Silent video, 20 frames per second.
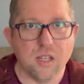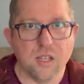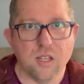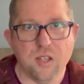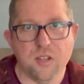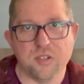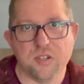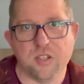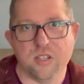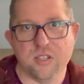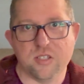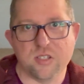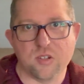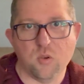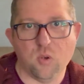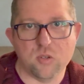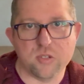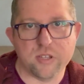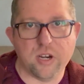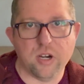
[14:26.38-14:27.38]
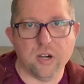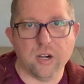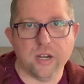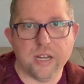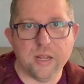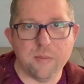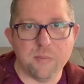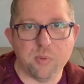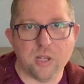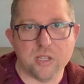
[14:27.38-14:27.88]
So the schools that are
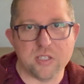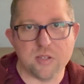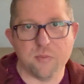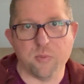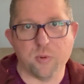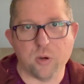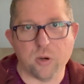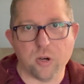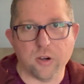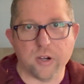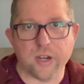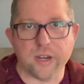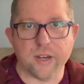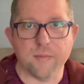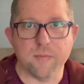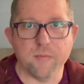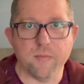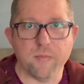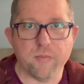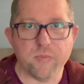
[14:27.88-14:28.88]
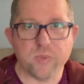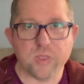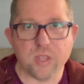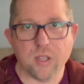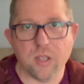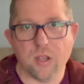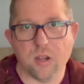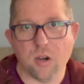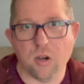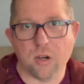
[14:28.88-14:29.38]
in Pleasant Prairie
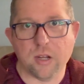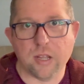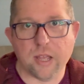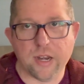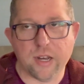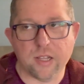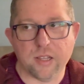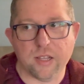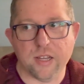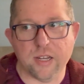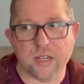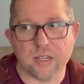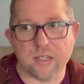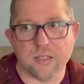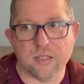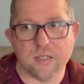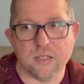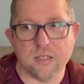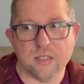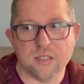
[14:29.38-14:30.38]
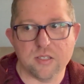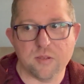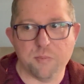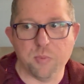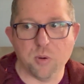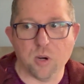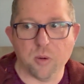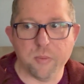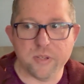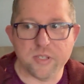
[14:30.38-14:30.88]
are kind of like
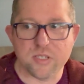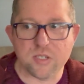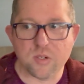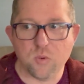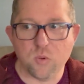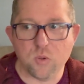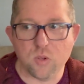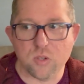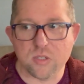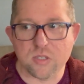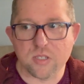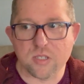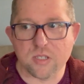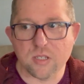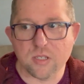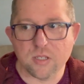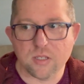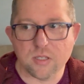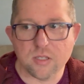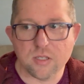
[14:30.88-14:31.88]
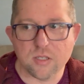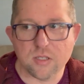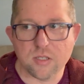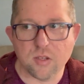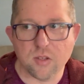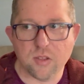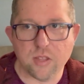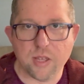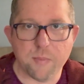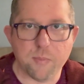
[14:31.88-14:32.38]
suburban schools.
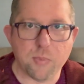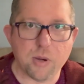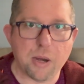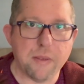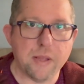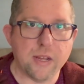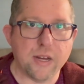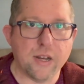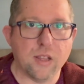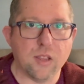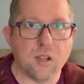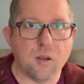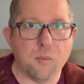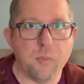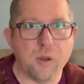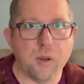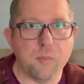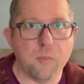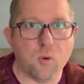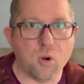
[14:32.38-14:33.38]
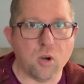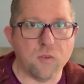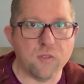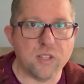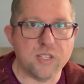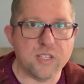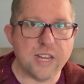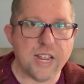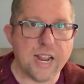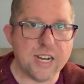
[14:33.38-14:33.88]
So they probably get a little bit more of the
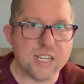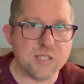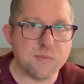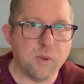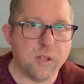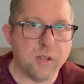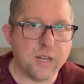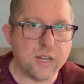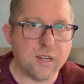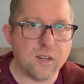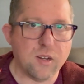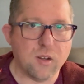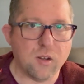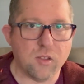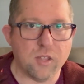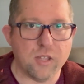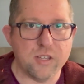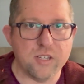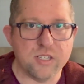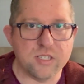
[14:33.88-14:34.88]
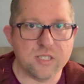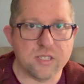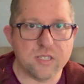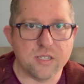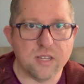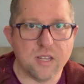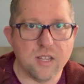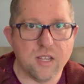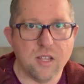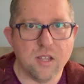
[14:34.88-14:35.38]
tax money, or they just
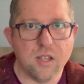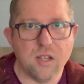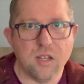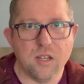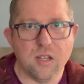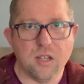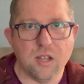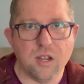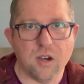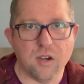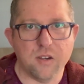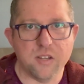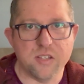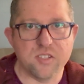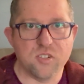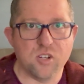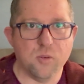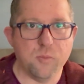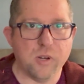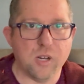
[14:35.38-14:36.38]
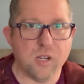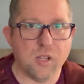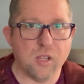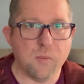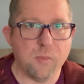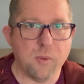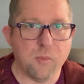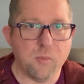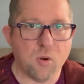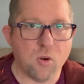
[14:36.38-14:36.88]
are distributed a
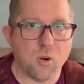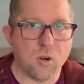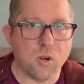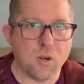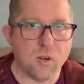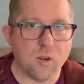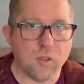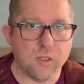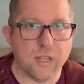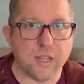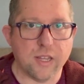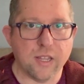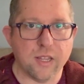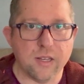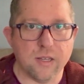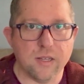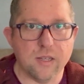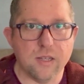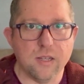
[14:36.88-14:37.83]
little bit more, or they get